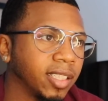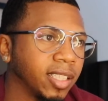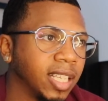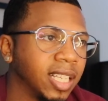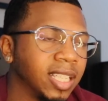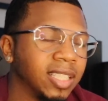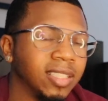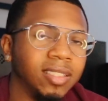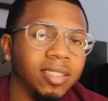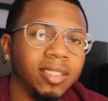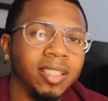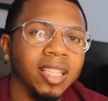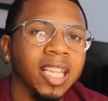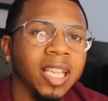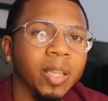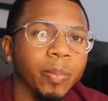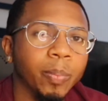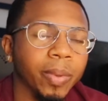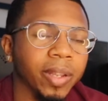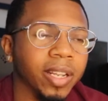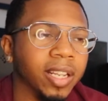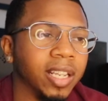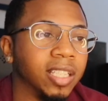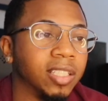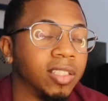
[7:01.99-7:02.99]
it's deep
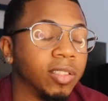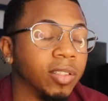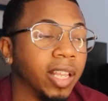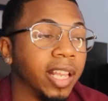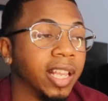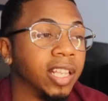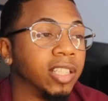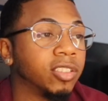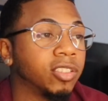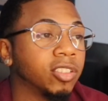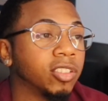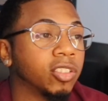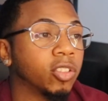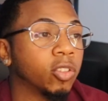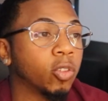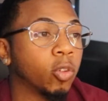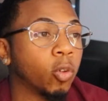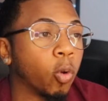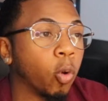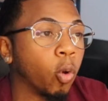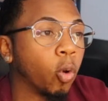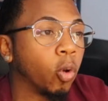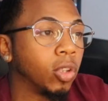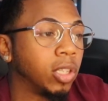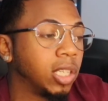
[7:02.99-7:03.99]
and it's it's
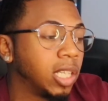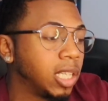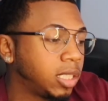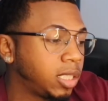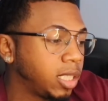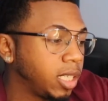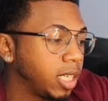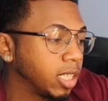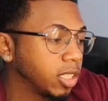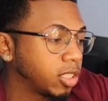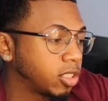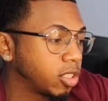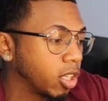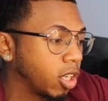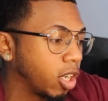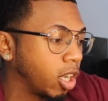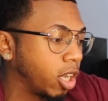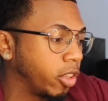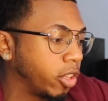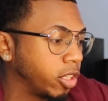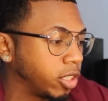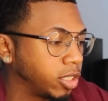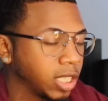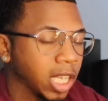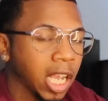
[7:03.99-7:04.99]
cool listening to
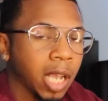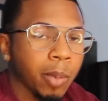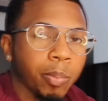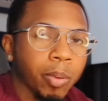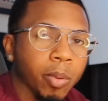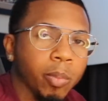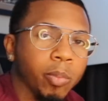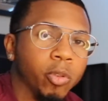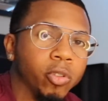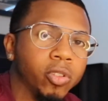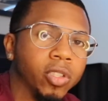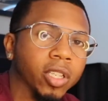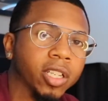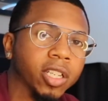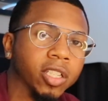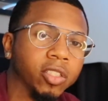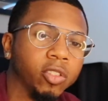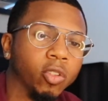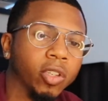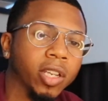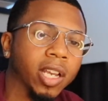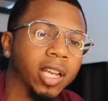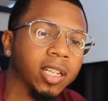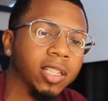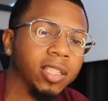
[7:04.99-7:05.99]
other type of music because
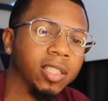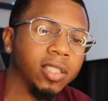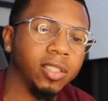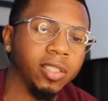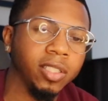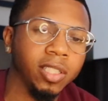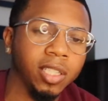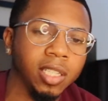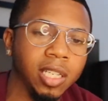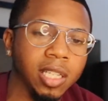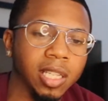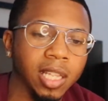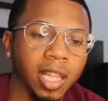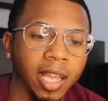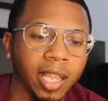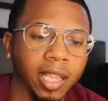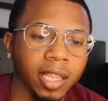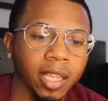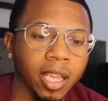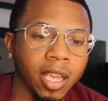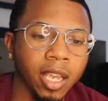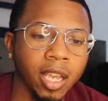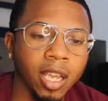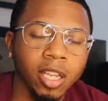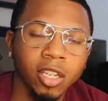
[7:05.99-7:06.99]
you kind of see
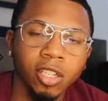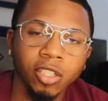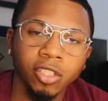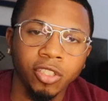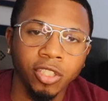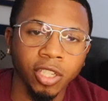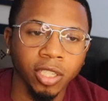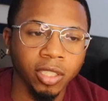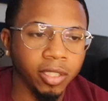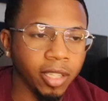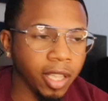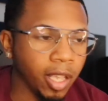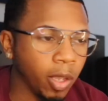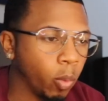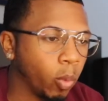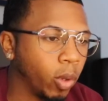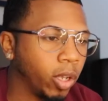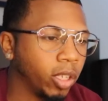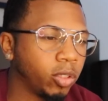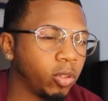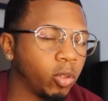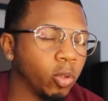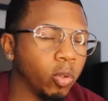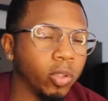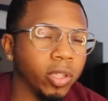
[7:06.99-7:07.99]
like shit they
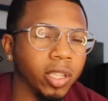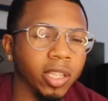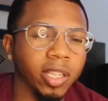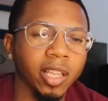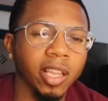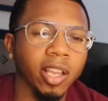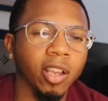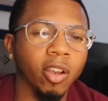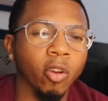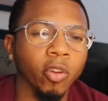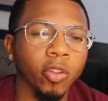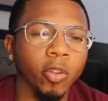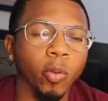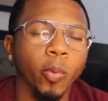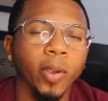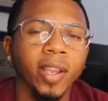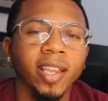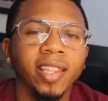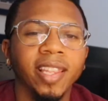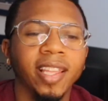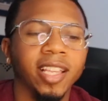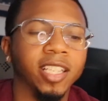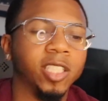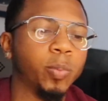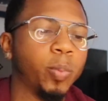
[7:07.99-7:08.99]
went through the or the way
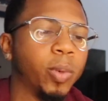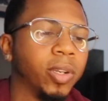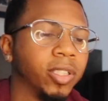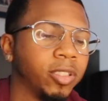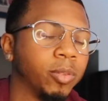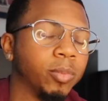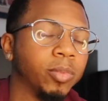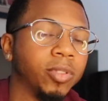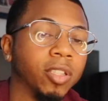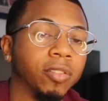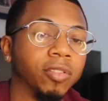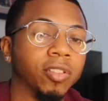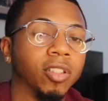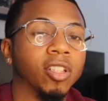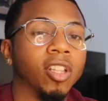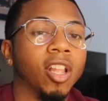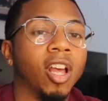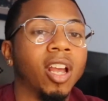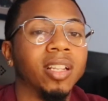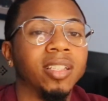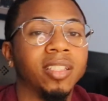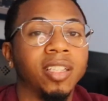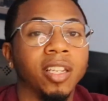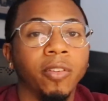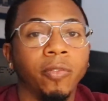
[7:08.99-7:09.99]
they express themselves a
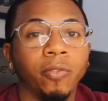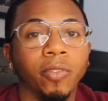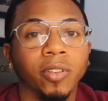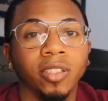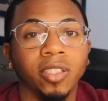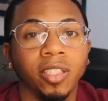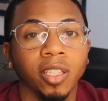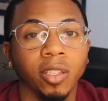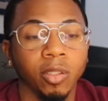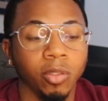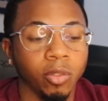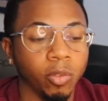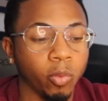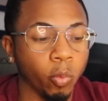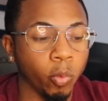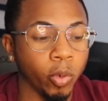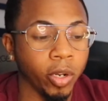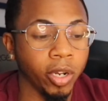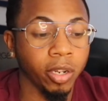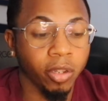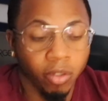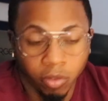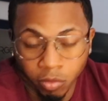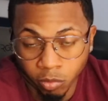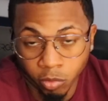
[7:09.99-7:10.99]
lot different than
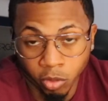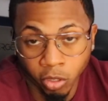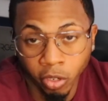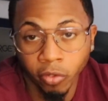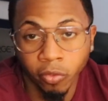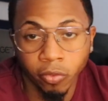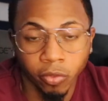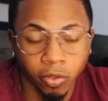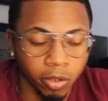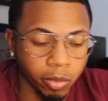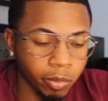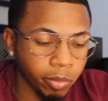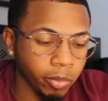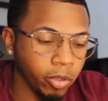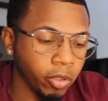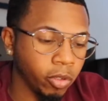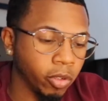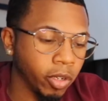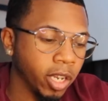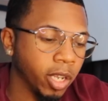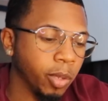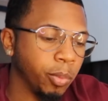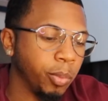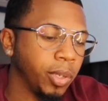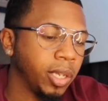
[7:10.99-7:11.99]
where you're from you
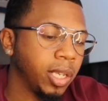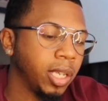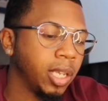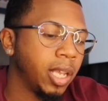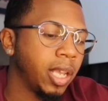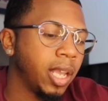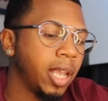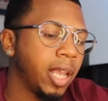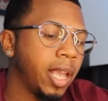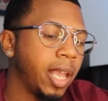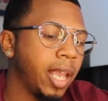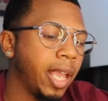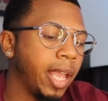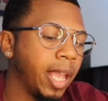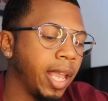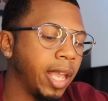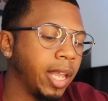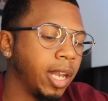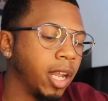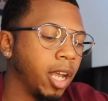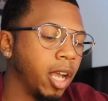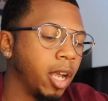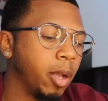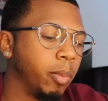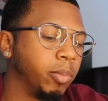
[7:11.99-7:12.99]
know what i mean
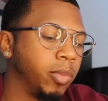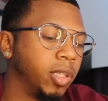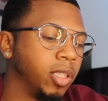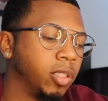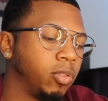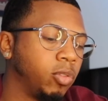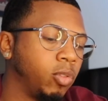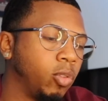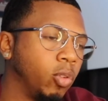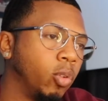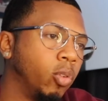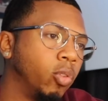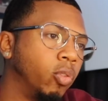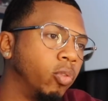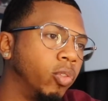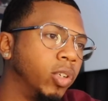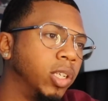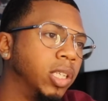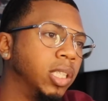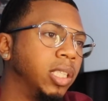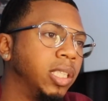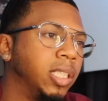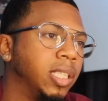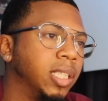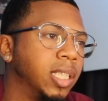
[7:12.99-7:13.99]
and um this dude
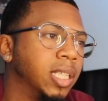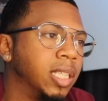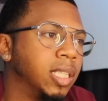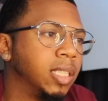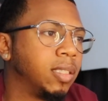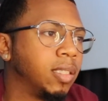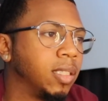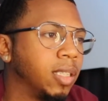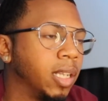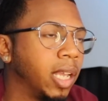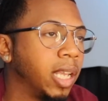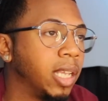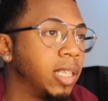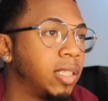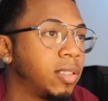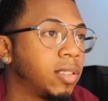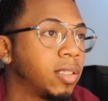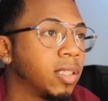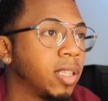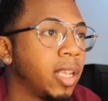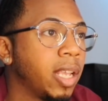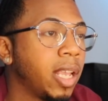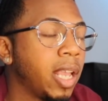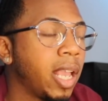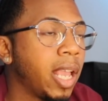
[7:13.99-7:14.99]
really is nice